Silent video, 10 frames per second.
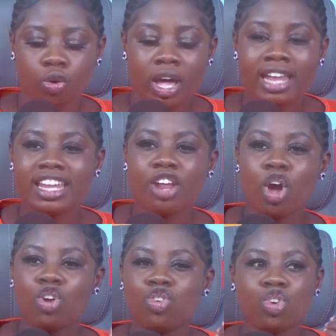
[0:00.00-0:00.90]
they
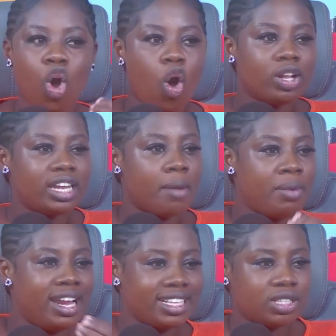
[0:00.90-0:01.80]
don't know the
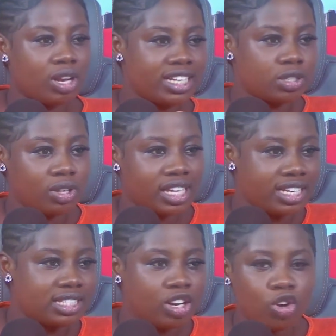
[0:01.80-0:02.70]
little things. They
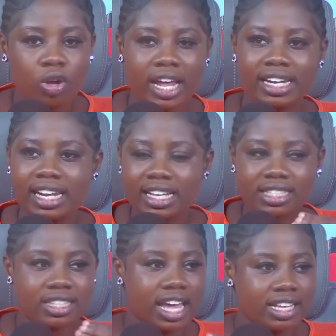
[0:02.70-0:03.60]
don't know that these
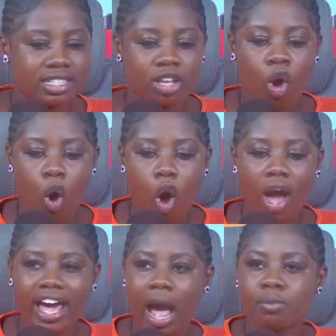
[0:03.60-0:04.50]
things all
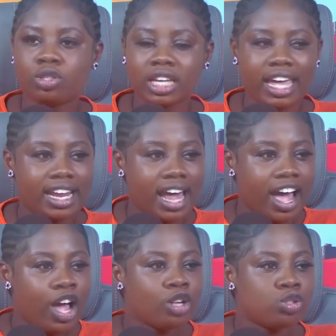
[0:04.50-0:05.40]
come together
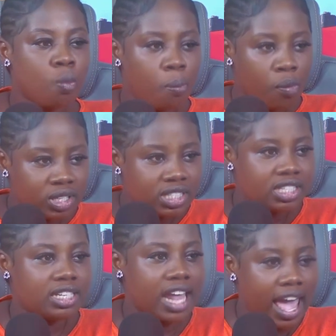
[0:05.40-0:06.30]
to boost
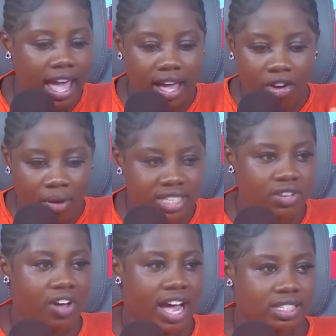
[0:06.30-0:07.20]
the creative
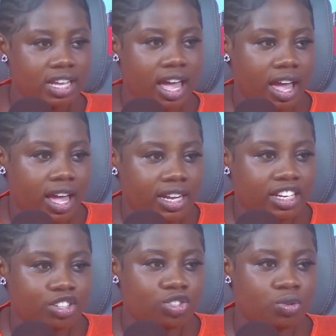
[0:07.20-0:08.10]
arts
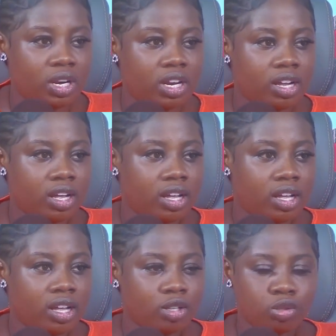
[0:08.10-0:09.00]
industry,
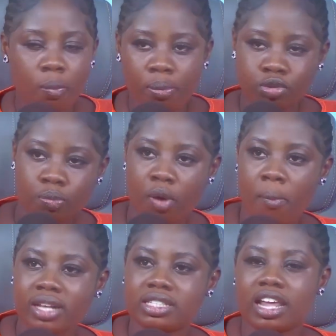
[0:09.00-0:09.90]
to promote
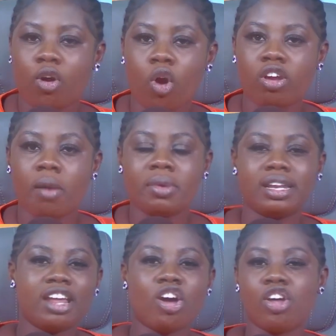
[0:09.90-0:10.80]
the economy. They
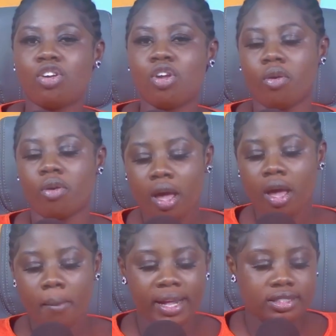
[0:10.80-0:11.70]
don't know.
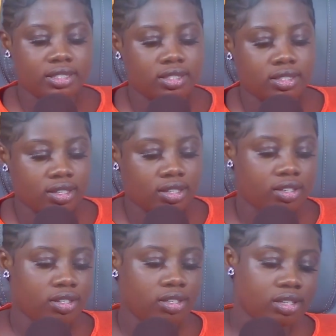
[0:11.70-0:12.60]
But
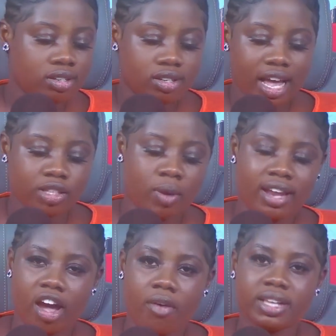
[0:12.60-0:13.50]
that's why they
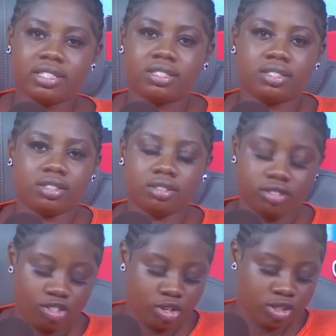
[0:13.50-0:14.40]
always,
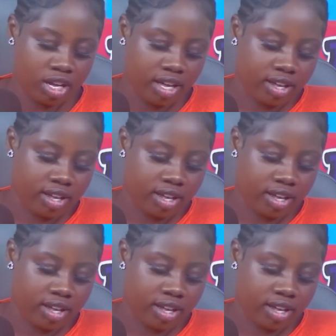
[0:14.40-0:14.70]
it's okay.